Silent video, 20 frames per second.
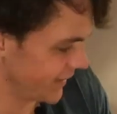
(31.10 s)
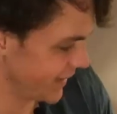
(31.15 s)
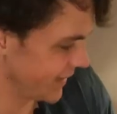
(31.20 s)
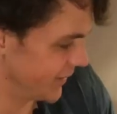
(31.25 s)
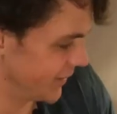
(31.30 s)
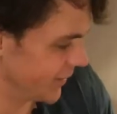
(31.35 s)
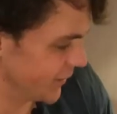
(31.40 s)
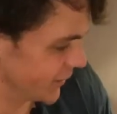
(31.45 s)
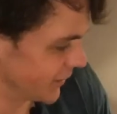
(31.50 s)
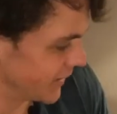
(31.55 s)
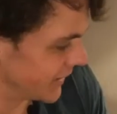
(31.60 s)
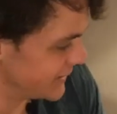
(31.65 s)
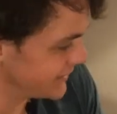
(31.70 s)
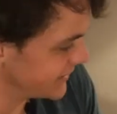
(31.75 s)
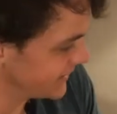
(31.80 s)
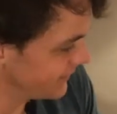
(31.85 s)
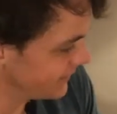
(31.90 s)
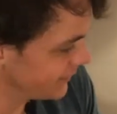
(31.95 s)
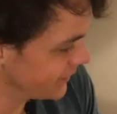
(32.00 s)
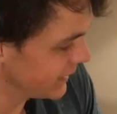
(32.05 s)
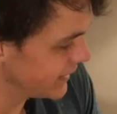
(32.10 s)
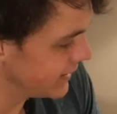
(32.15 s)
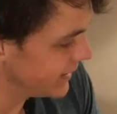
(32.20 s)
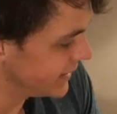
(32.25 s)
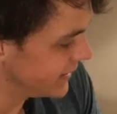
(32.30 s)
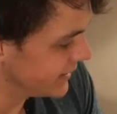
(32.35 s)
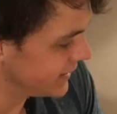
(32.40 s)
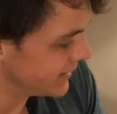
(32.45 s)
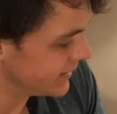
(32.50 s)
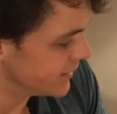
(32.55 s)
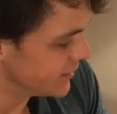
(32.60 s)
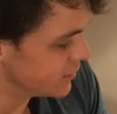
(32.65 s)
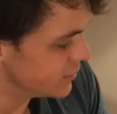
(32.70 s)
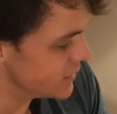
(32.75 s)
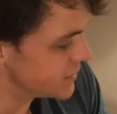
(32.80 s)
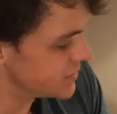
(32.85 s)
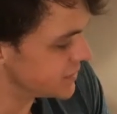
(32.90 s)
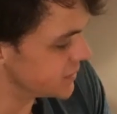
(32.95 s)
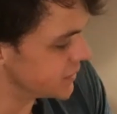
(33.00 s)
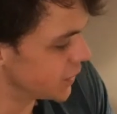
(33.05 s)
All right.
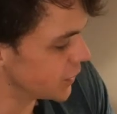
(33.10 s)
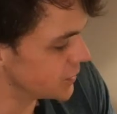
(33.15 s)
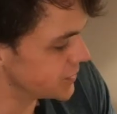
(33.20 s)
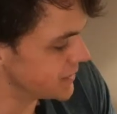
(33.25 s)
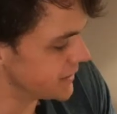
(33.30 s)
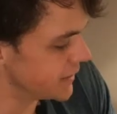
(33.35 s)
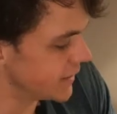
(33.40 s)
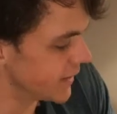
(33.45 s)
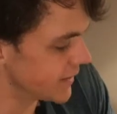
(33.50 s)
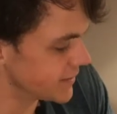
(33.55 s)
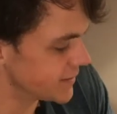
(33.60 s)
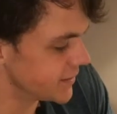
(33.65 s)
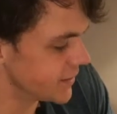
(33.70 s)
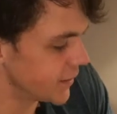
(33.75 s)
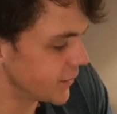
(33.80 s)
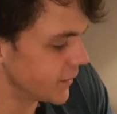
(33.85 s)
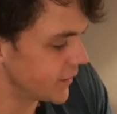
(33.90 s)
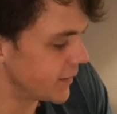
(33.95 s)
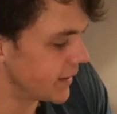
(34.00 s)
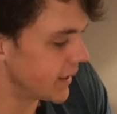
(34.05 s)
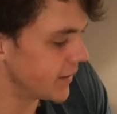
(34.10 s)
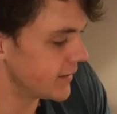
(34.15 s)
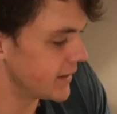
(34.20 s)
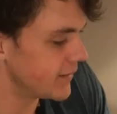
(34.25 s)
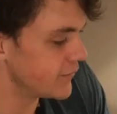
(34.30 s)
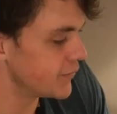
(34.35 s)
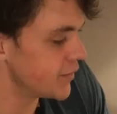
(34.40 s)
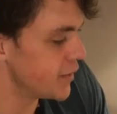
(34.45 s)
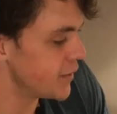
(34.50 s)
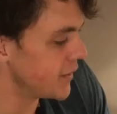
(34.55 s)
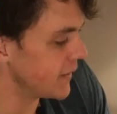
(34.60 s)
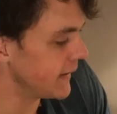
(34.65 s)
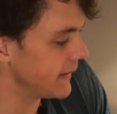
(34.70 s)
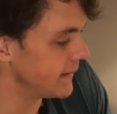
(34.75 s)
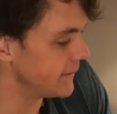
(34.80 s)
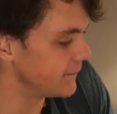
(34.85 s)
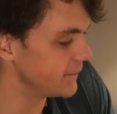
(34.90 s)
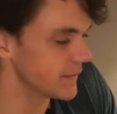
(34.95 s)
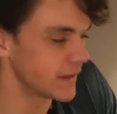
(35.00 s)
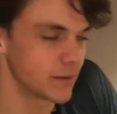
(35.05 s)
Mr. Nosey liked to know about
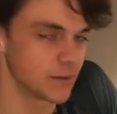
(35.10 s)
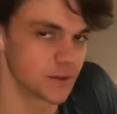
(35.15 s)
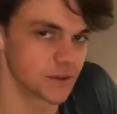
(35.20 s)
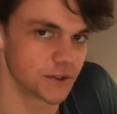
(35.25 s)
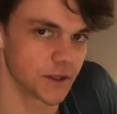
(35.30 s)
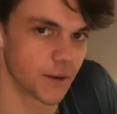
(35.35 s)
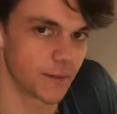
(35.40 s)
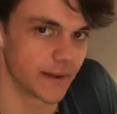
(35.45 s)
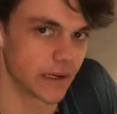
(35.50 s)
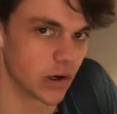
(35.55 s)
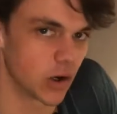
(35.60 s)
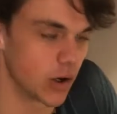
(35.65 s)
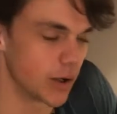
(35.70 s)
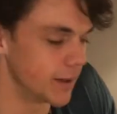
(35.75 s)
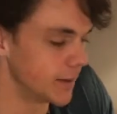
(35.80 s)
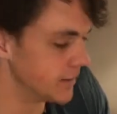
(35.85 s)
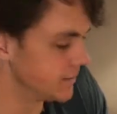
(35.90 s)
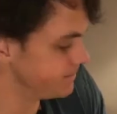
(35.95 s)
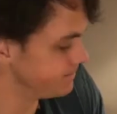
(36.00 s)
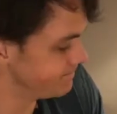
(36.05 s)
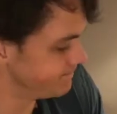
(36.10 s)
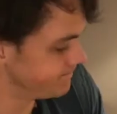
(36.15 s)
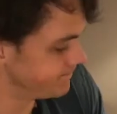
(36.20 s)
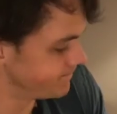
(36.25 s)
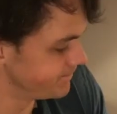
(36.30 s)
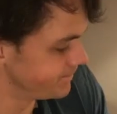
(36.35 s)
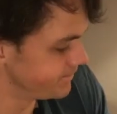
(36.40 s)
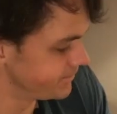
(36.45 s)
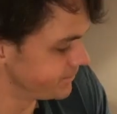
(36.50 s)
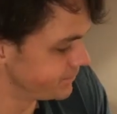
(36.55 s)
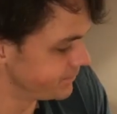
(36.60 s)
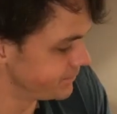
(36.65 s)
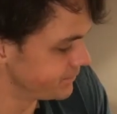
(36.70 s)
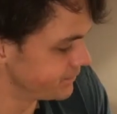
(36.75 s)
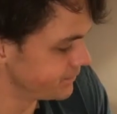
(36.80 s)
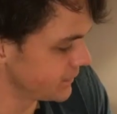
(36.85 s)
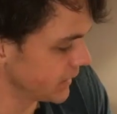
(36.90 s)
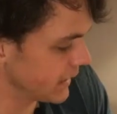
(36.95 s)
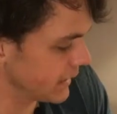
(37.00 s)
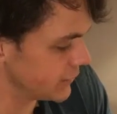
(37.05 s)
everything that was going on.
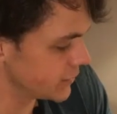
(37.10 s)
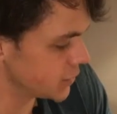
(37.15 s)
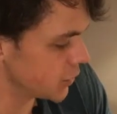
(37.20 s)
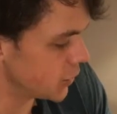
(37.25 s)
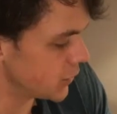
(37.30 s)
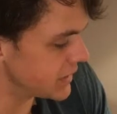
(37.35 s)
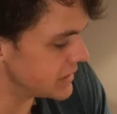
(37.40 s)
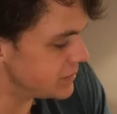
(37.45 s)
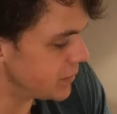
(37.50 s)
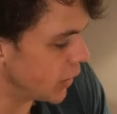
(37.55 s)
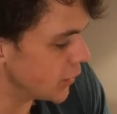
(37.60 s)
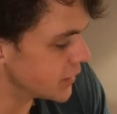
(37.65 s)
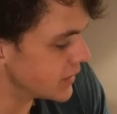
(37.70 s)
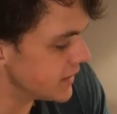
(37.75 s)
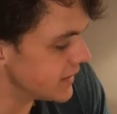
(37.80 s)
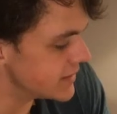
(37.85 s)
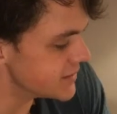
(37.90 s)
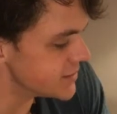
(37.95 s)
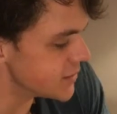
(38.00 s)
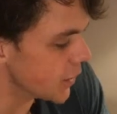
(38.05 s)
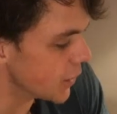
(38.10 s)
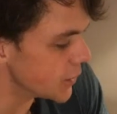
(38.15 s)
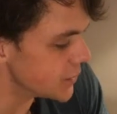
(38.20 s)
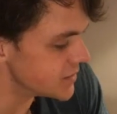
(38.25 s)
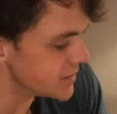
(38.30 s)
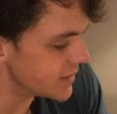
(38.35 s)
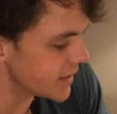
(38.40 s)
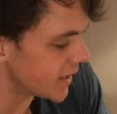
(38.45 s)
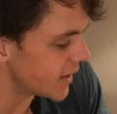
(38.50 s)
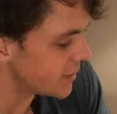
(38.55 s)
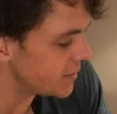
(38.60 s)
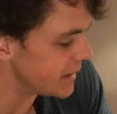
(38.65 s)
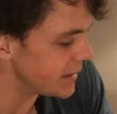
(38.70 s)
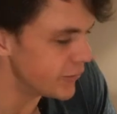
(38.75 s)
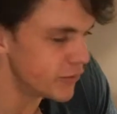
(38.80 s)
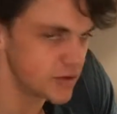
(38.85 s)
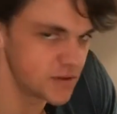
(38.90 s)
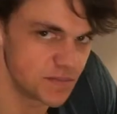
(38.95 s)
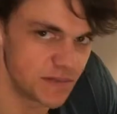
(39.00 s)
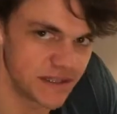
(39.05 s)
He was always poking his nose into other
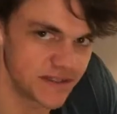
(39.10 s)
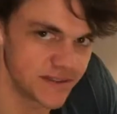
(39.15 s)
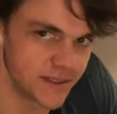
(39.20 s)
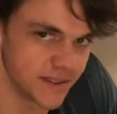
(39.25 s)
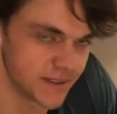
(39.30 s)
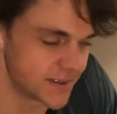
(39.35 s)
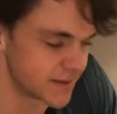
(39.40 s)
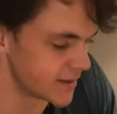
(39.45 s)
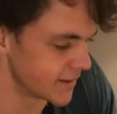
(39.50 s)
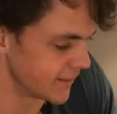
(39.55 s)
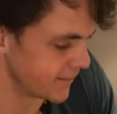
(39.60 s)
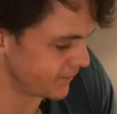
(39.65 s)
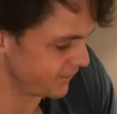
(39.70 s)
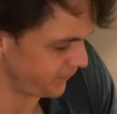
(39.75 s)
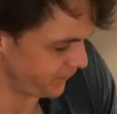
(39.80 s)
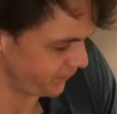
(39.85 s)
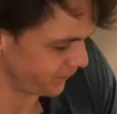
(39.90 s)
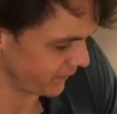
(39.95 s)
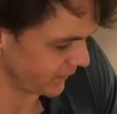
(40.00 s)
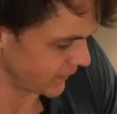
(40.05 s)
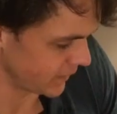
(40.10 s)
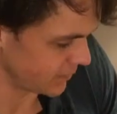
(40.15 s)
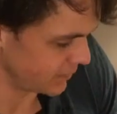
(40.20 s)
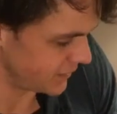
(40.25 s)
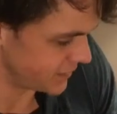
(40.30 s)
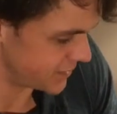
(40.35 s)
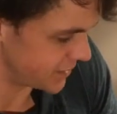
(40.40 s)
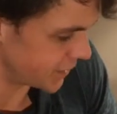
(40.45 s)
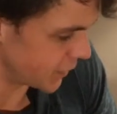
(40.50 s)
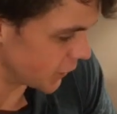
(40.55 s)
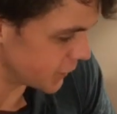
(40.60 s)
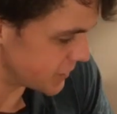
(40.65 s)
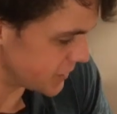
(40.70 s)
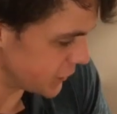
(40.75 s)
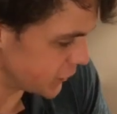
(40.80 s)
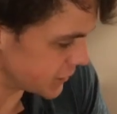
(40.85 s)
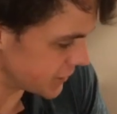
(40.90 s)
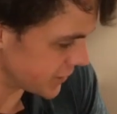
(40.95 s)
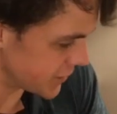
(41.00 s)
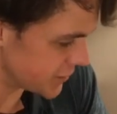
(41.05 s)
people's business. Mr. Nosey
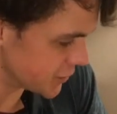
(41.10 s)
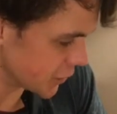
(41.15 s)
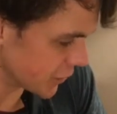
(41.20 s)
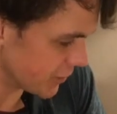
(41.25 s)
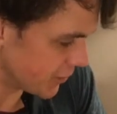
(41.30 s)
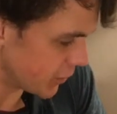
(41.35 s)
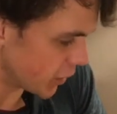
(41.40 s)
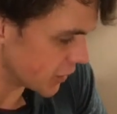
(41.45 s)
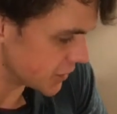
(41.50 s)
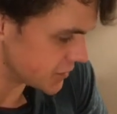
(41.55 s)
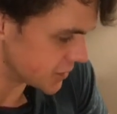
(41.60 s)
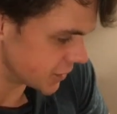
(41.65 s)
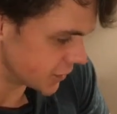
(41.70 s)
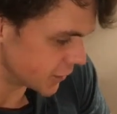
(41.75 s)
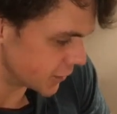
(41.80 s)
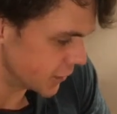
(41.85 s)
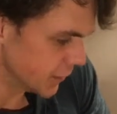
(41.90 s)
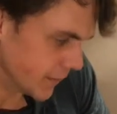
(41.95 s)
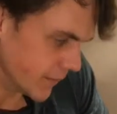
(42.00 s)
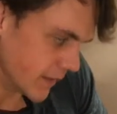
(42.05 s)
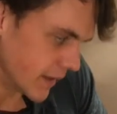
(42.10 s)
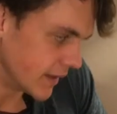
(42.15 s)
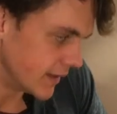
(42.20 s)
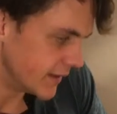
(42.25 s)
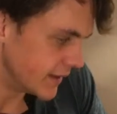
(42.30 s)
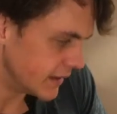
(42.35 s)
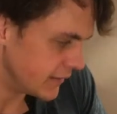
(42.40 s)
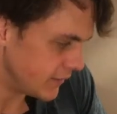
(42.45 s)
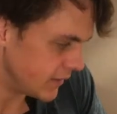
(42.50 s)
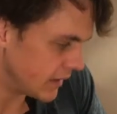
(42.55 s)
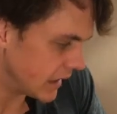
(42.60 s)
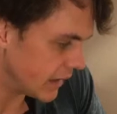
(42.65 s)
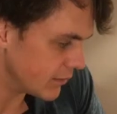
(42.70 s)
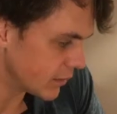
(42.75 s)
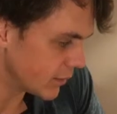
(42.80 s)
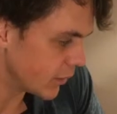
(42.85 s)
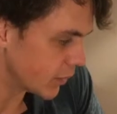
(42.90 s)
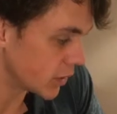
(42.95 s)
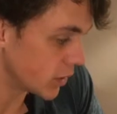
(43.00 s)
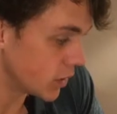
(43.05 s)
was the sort of person who, if he came
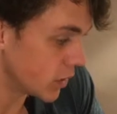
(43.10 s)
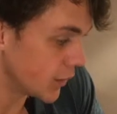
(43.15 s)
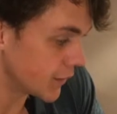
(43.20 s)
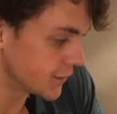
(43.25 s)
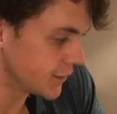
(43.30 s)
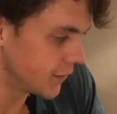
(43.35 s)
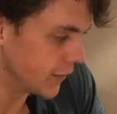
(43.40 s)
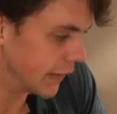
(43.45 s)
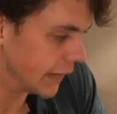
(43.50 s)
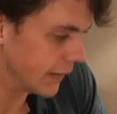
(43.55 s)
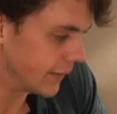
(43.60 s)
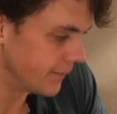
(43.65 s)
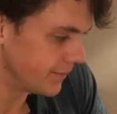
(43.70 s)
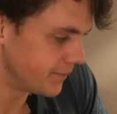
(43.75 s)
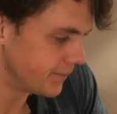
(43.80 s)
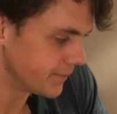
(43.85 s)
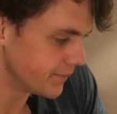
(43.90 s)
upon a locked door,